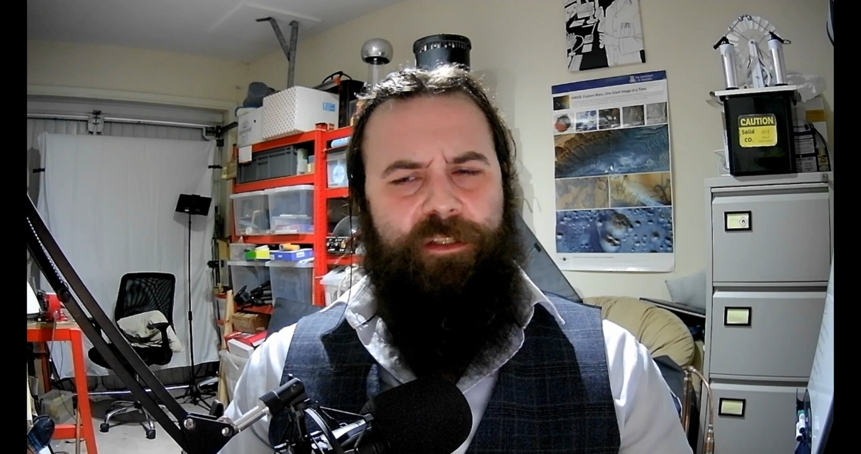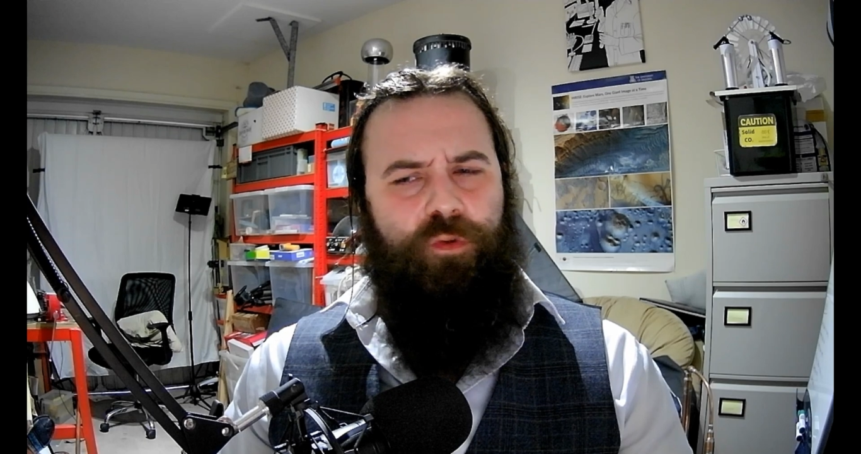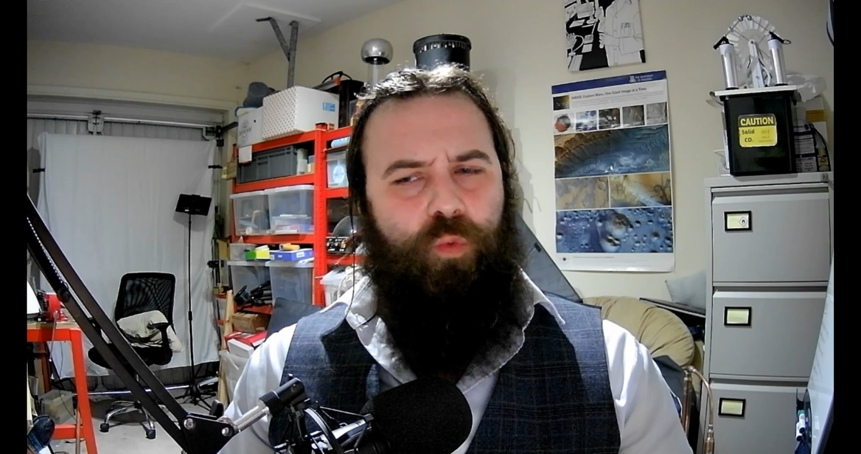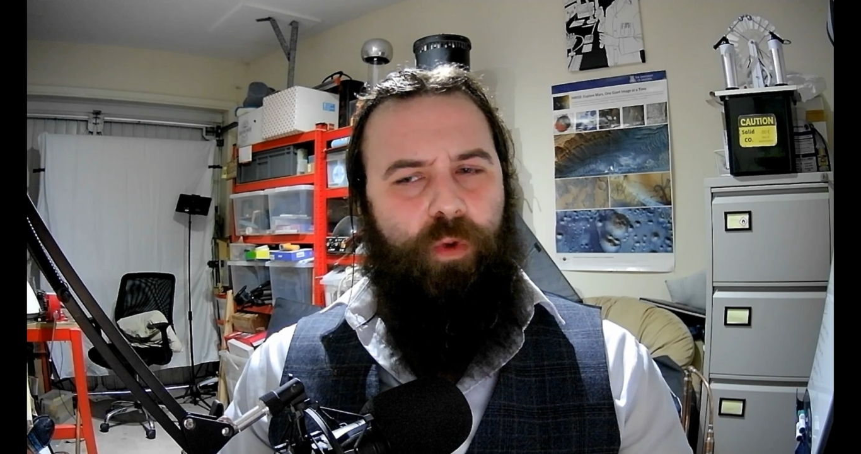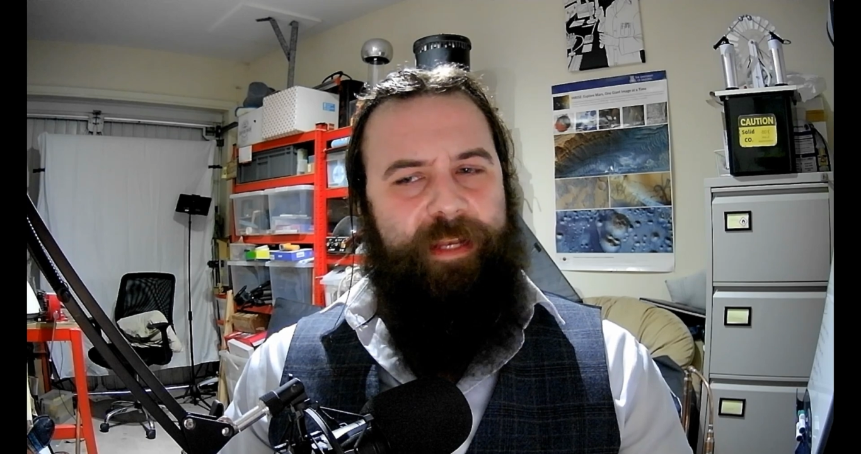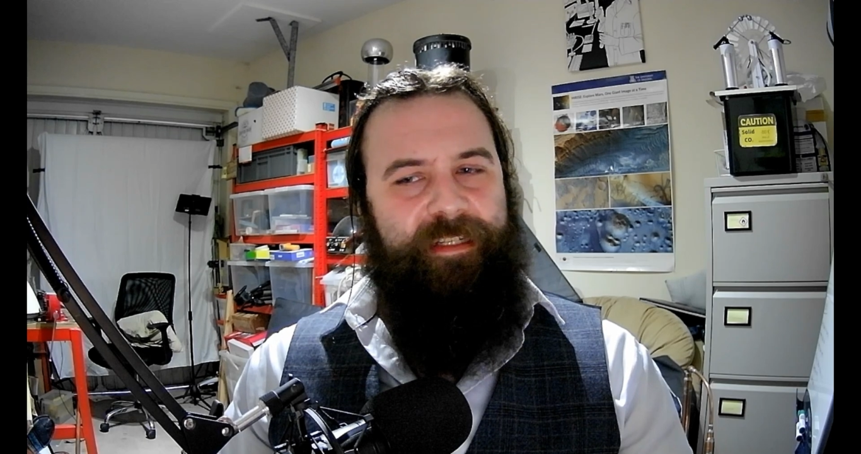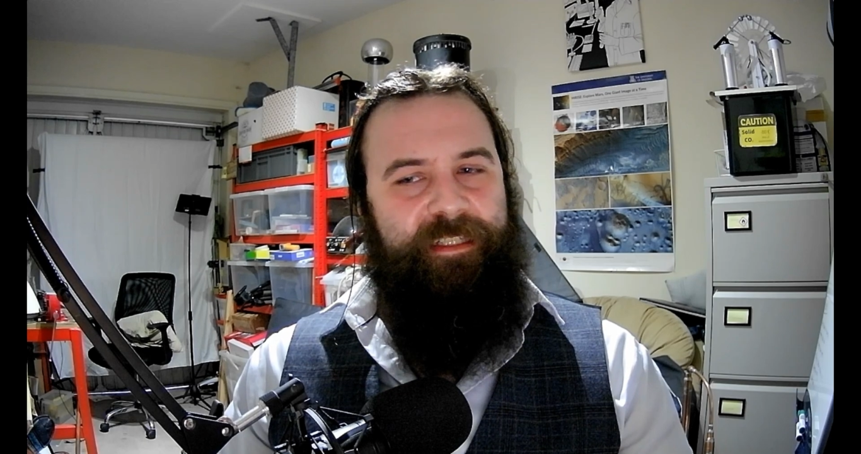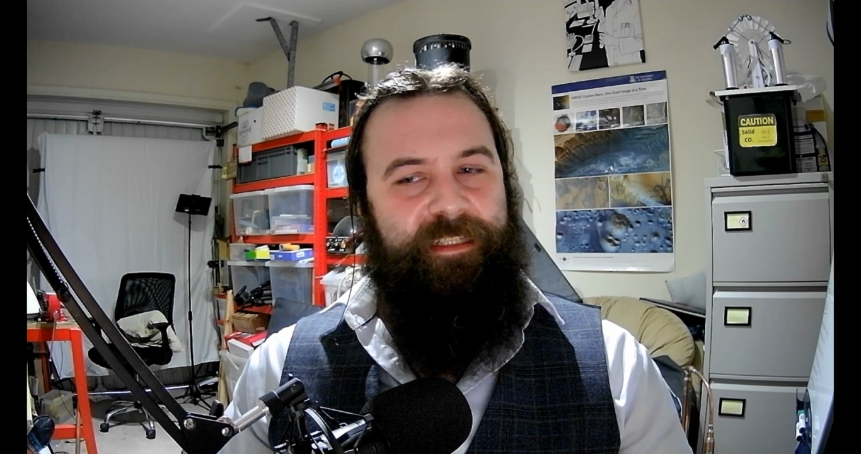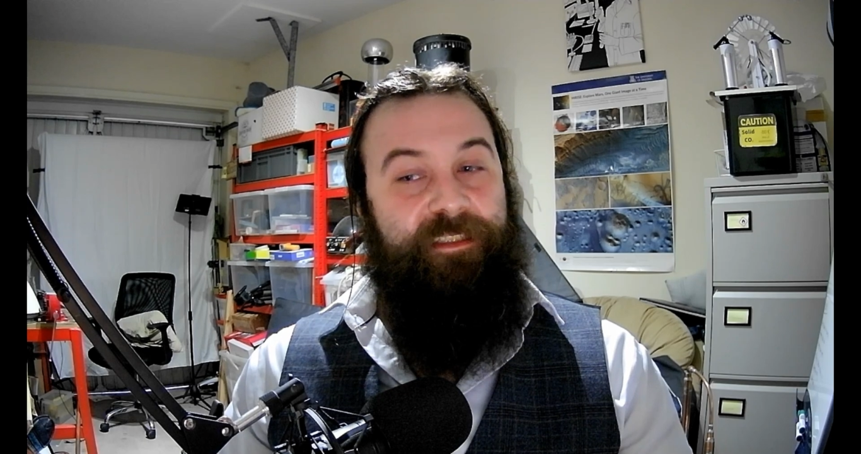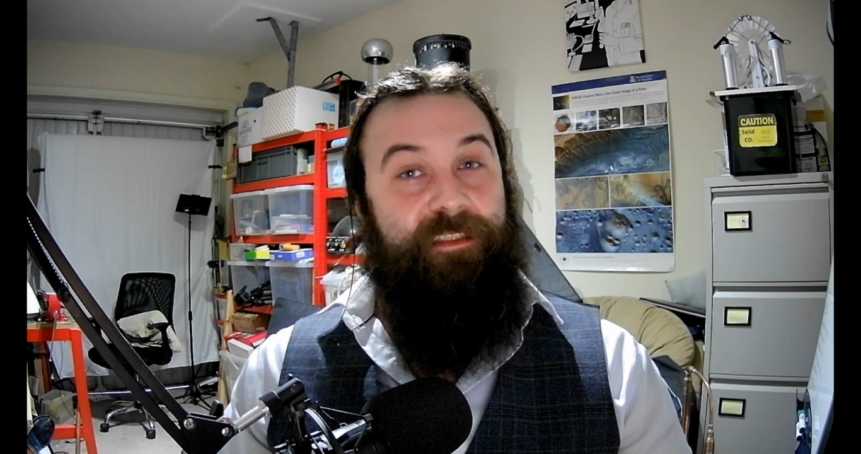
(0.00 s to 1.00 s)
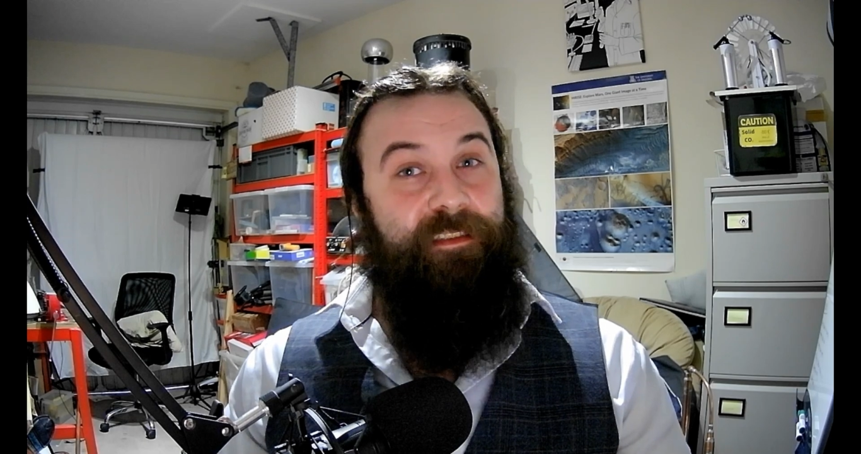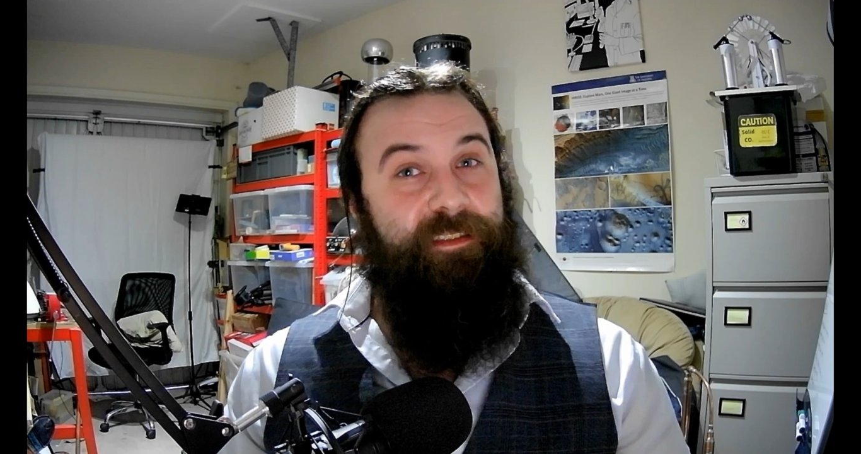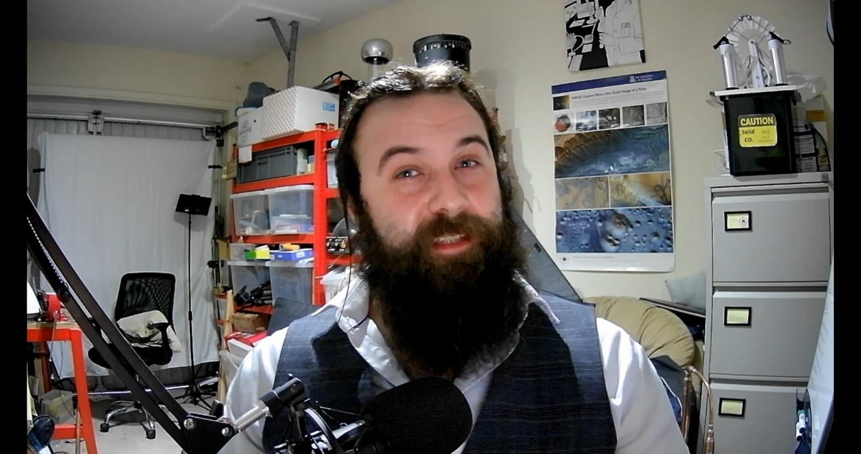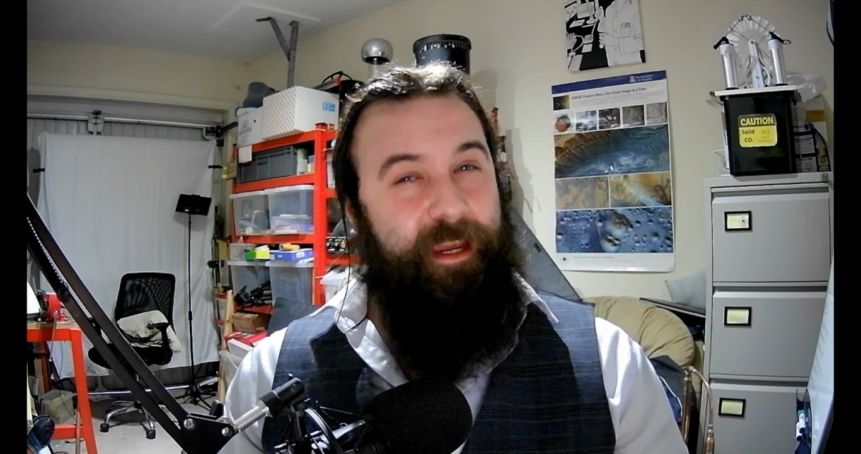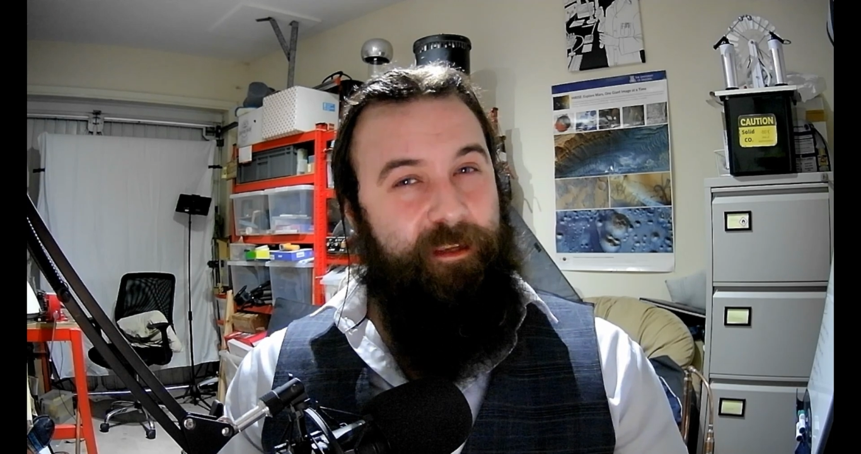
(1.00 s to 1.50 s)

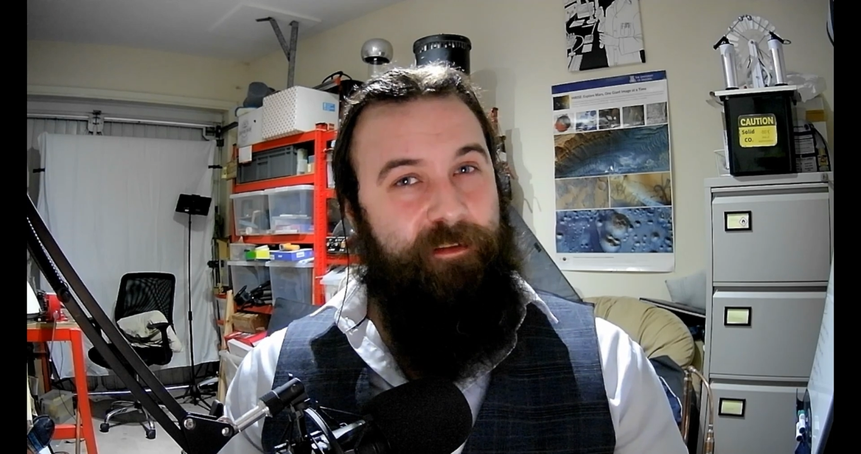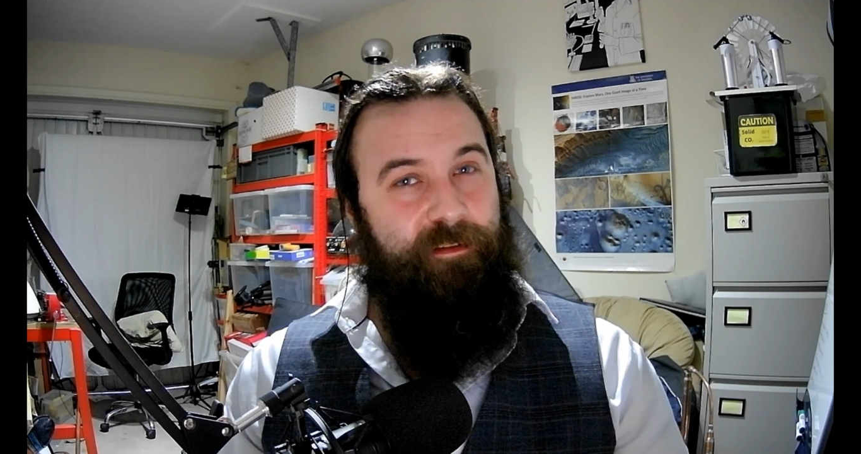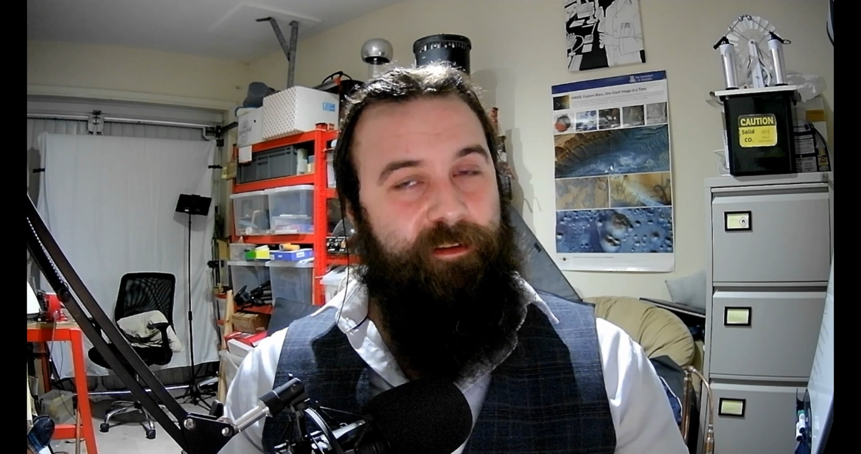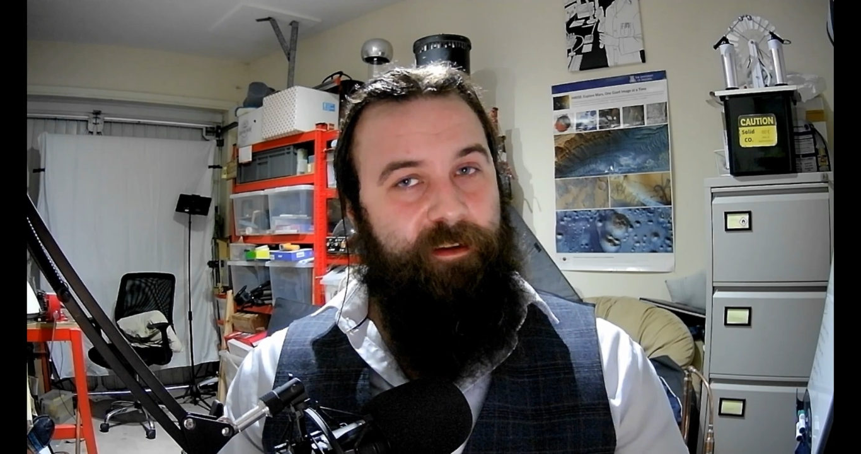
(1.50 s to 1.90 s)
22nd